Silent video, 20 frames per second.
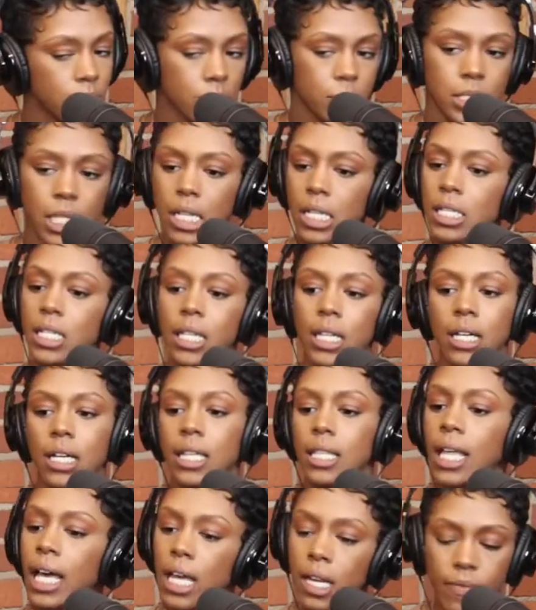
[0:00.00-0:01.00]
Right. I've seen
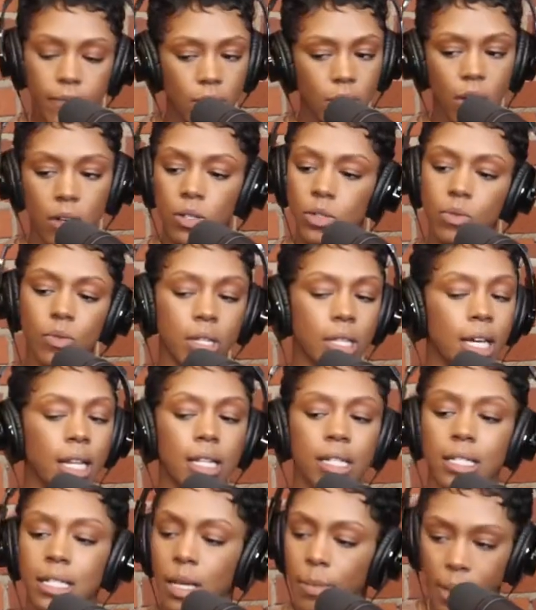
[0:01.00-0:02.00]
a lot of adults do a lot
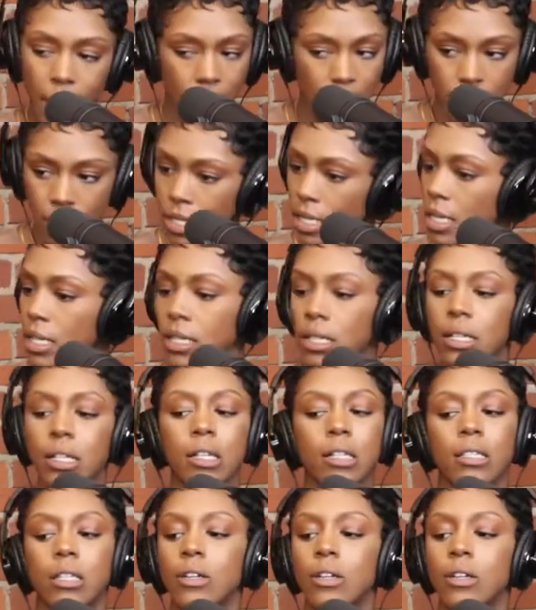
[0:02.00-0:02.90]
of dumbass shit. Right.